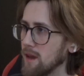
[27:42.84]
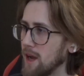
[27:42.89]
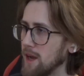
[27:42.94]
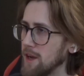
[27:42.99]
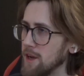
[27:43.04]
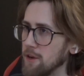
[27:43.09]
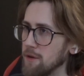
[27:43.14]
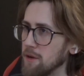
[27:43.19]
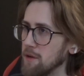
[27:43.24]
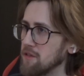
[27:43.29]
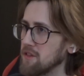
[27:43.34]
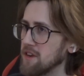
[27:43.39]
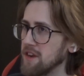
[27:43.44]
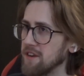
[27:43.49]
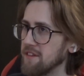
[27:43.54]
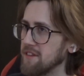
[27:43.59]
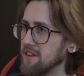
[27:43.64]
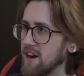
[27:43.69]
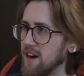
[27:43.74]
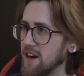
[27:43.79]
I knew he was
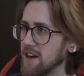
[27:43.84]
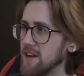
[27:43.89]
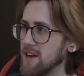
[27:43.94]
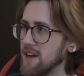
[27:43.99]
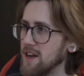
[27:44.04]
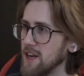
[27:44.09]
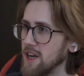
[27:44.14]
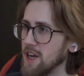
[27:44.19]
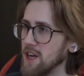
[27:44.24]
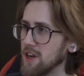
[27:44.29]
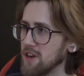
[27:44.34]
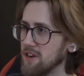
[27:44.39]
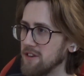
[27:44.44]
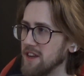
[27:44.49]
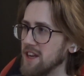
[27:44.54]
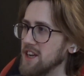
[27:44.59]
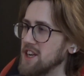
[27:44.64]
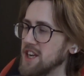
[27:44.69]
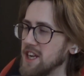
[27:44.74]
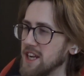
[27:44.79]
going to die. Because
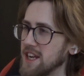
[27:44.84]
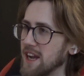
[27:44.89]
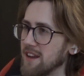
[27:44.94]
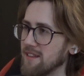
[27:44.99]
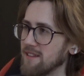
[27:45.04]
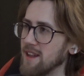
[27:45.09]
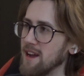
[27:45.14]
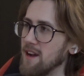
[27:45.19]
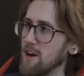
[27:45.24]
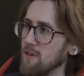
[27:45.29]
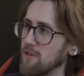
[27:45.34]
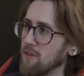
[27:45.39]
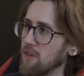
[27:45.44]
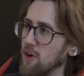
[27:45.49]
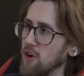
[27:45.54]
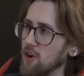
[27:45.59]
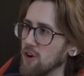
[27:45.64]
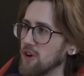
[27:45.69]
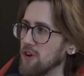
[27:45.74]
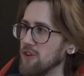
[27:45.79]
then she gets let off
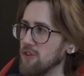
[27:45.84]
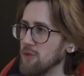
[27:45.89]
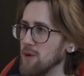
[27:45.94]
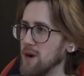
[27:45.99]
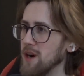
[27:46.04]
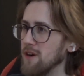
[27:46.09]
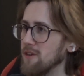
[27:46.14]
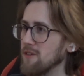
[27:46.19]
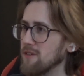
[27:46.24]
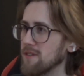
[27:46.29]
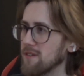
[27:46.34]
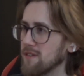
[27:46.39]
the hook as well.